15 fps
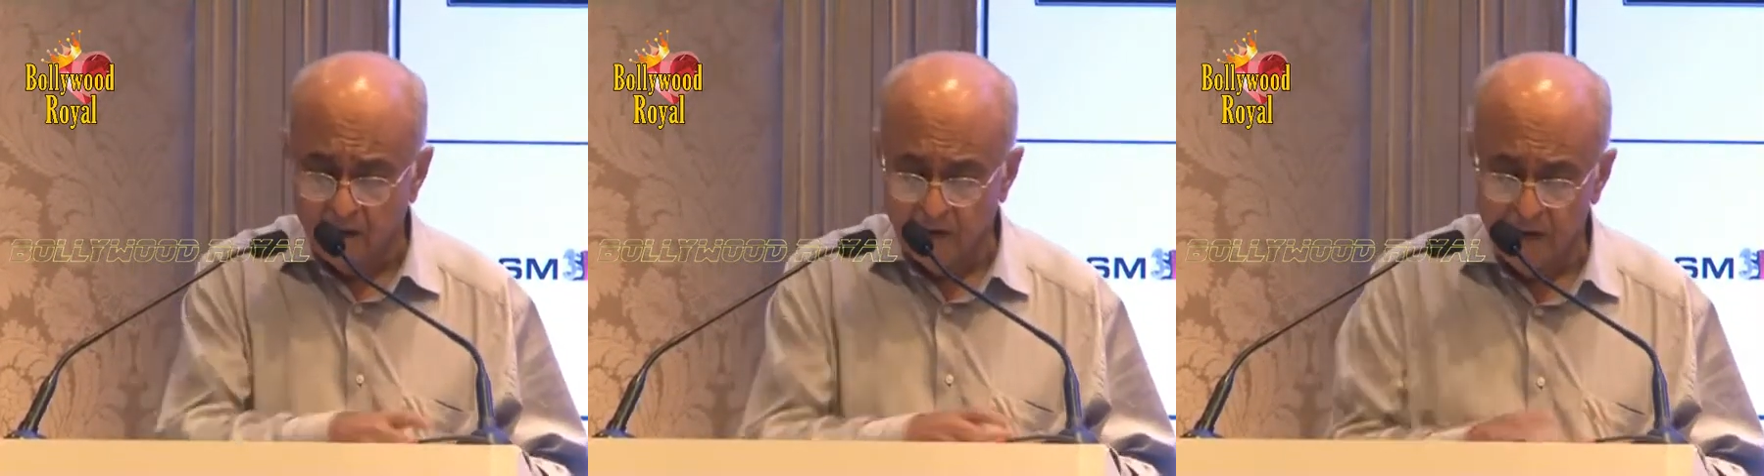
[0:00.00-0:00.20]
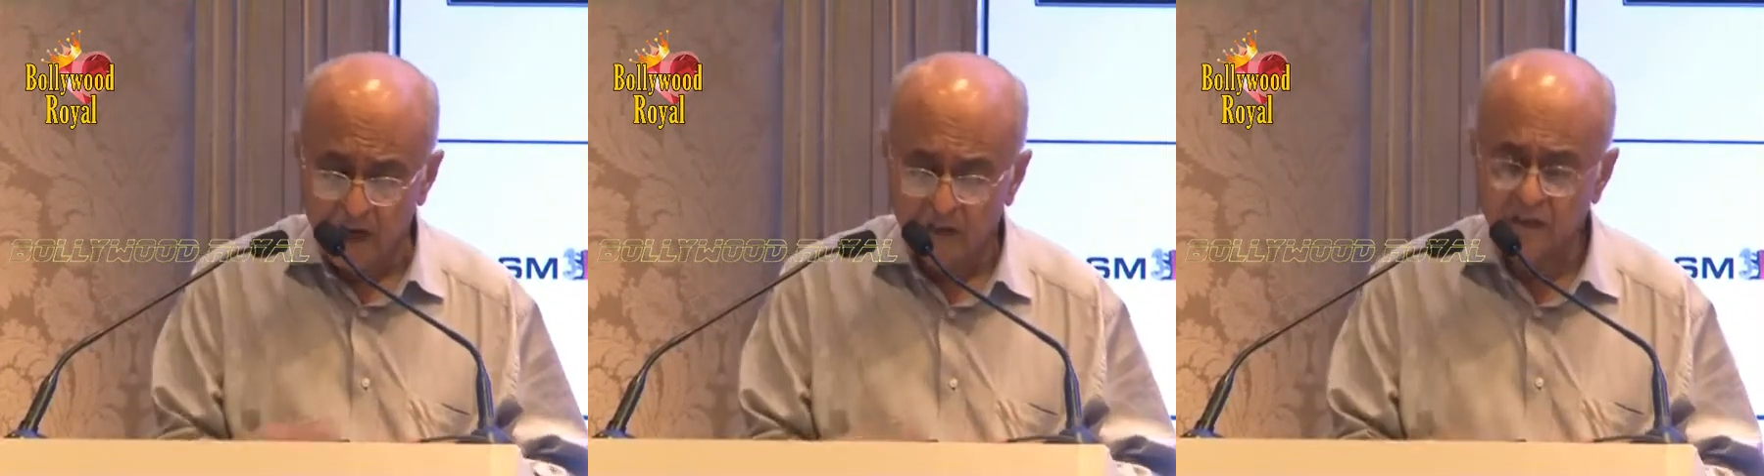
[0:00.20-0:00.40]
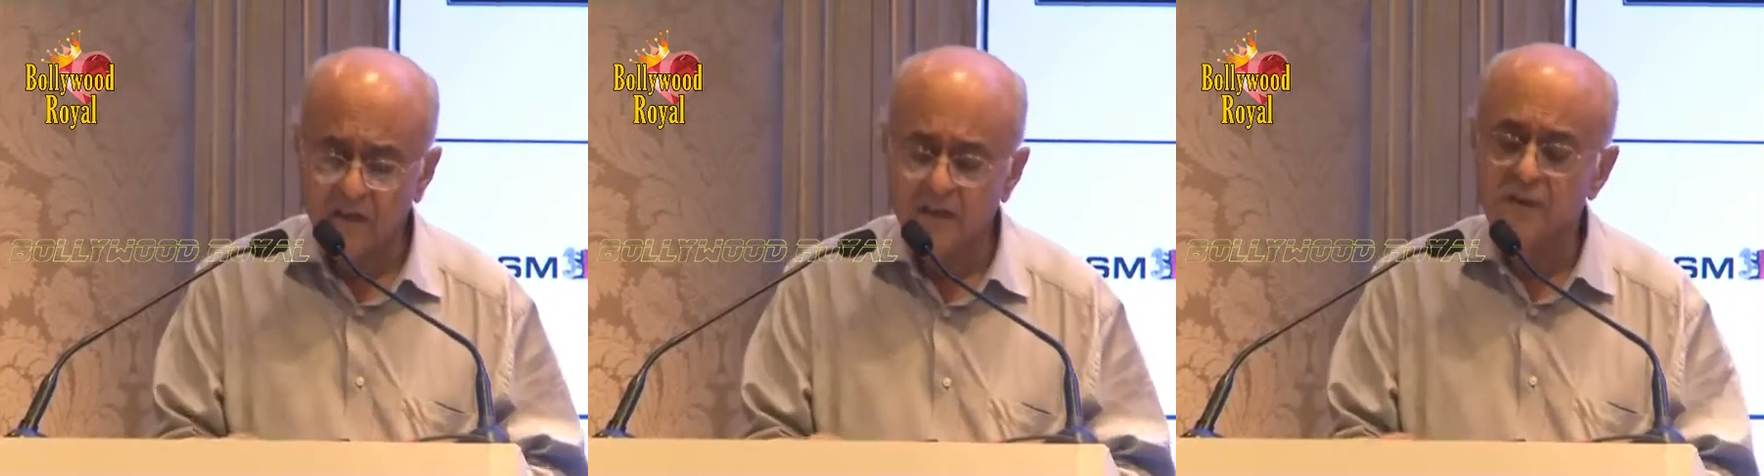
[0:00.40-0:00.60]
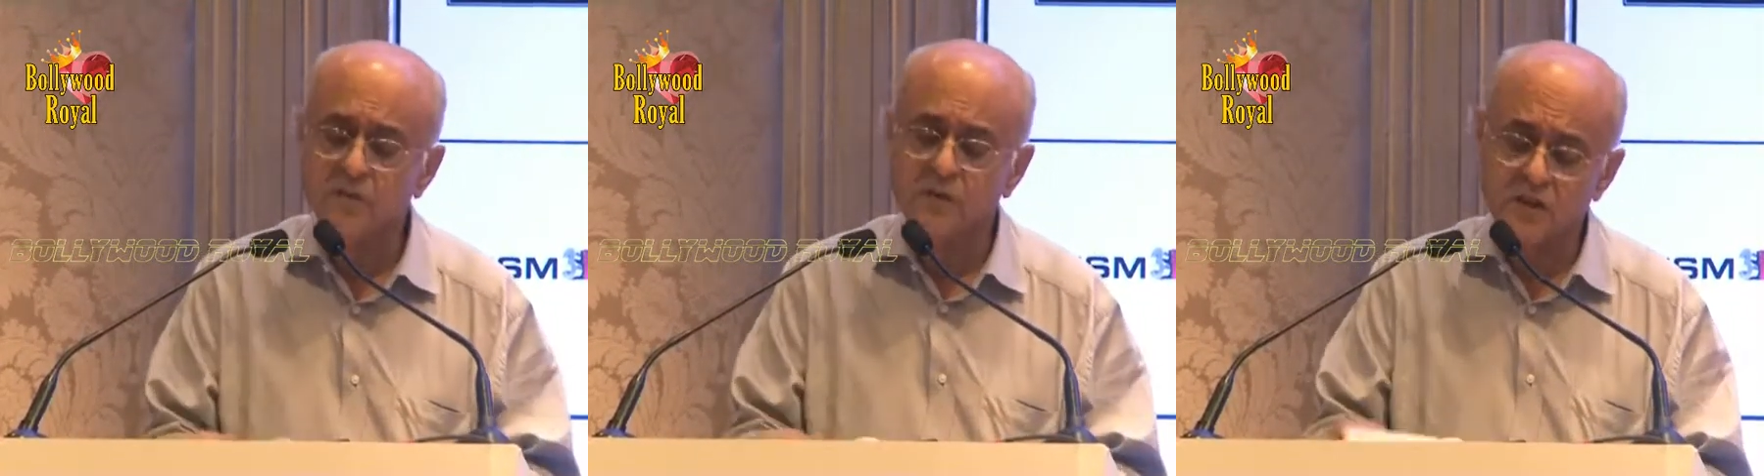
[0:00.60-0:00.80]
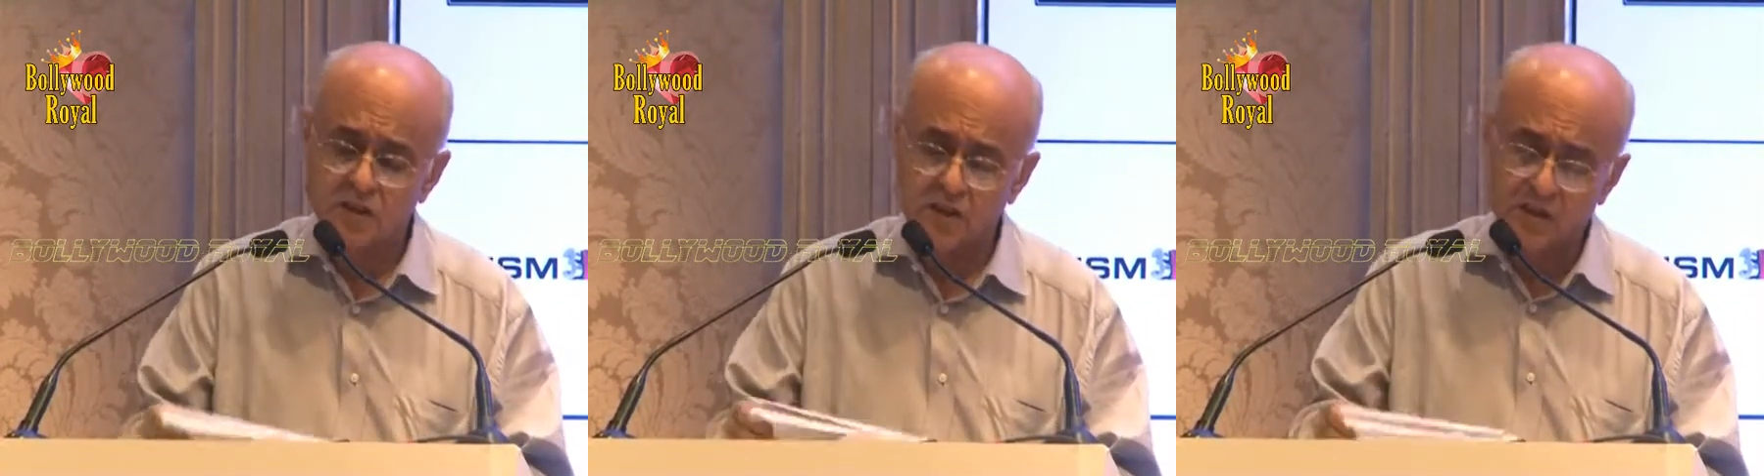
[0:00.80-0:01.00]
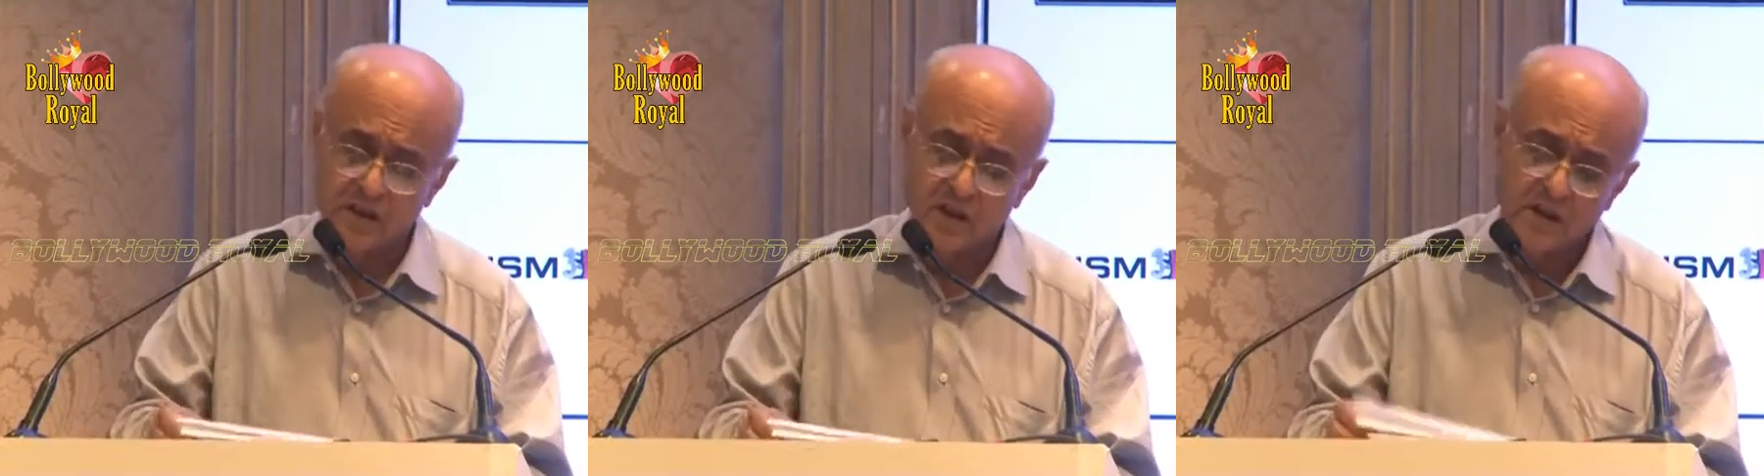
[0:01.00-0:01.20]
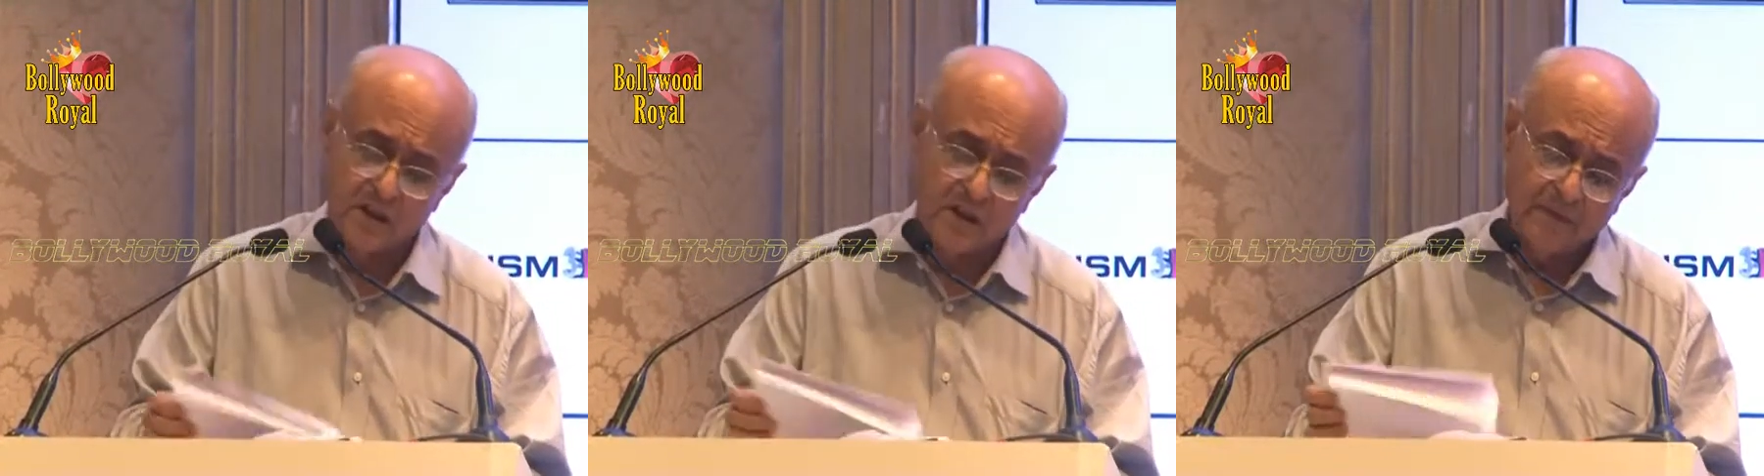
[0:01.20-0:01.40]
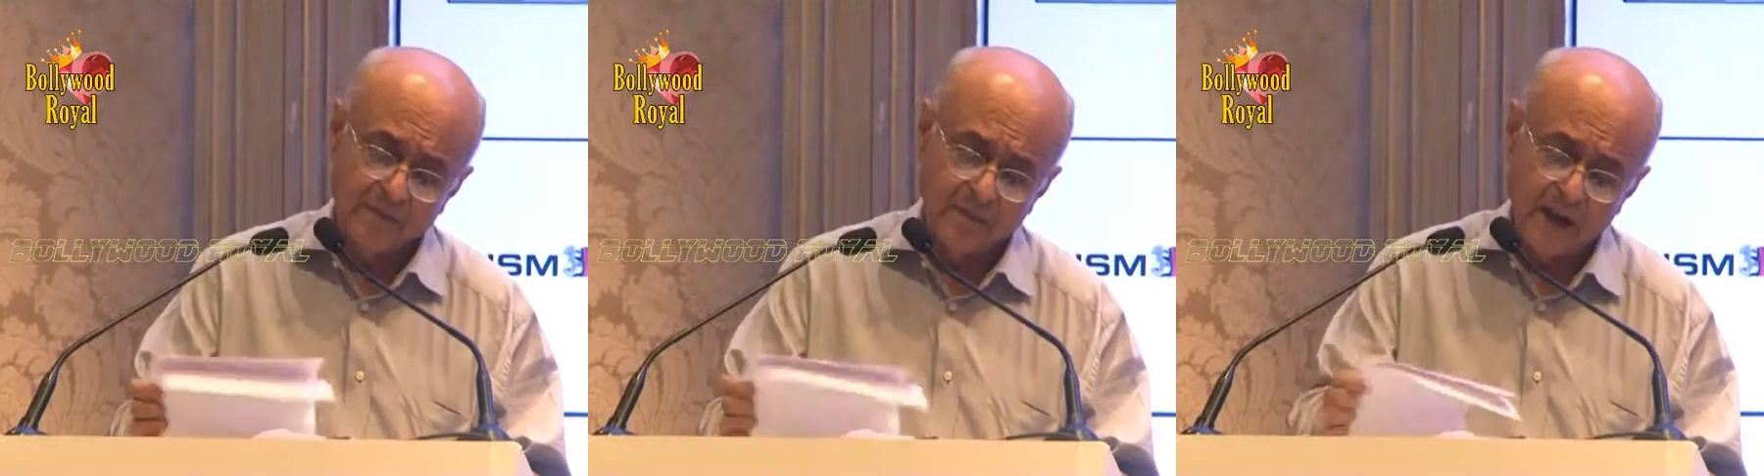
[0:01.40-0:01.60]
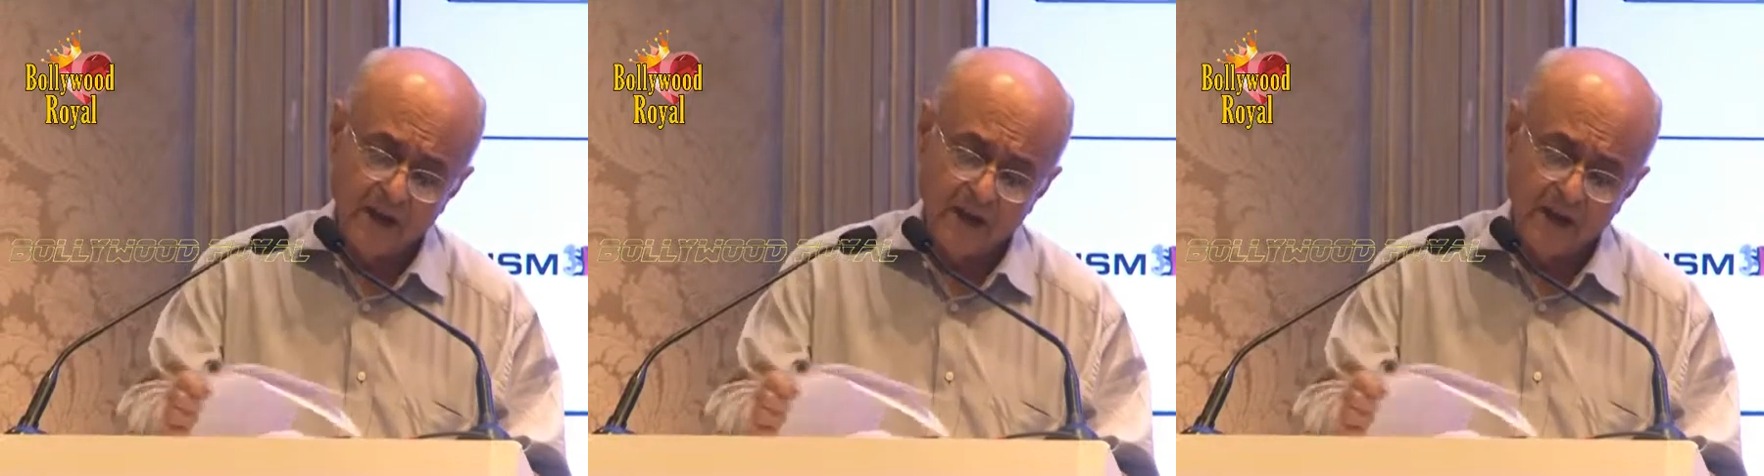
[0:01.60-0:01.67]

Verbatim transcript: The other thing which uh,